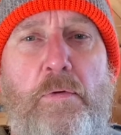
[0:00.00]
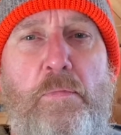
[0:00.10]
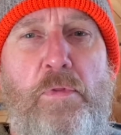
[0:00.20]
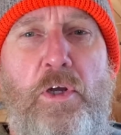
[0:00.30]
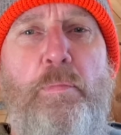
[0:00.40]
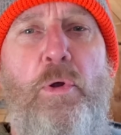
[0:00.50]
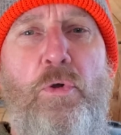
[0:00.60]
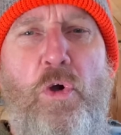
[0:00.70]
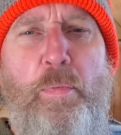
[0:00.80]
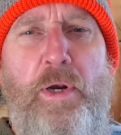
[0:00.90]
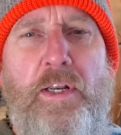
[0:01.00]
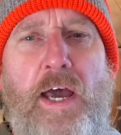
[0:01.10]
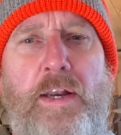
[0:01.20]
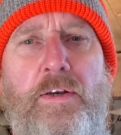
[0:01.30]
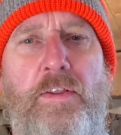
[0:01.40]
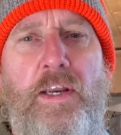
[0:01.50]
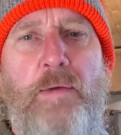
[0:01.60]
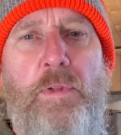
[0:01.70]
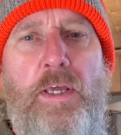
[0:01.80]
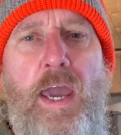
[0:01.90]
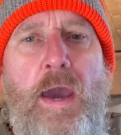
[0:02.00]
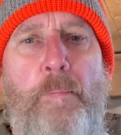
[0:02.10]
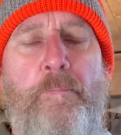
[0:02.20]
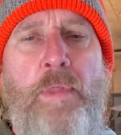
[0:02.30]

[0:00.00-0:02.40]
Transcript: thinking about incorporating that into the name of the camp,